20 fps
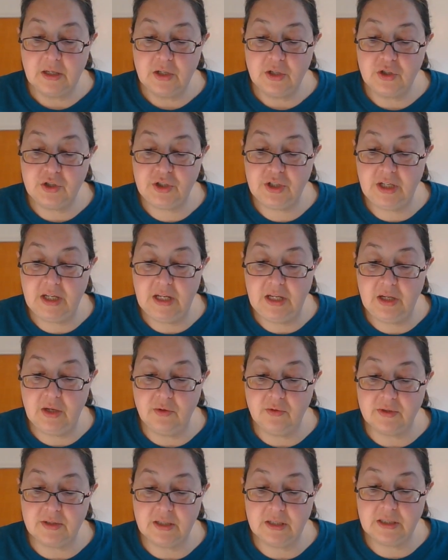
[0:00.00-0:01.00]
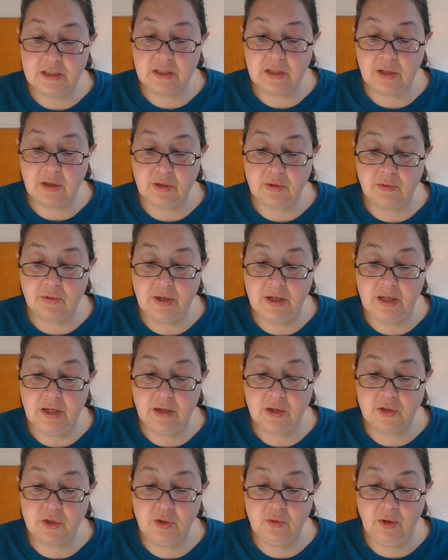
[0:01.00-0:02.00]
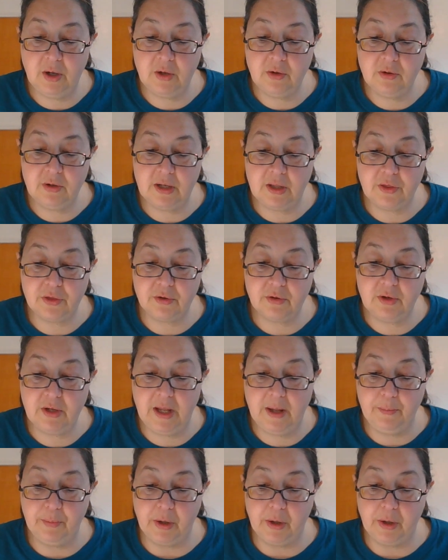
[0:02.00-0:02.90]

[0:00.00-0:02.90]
She uses 238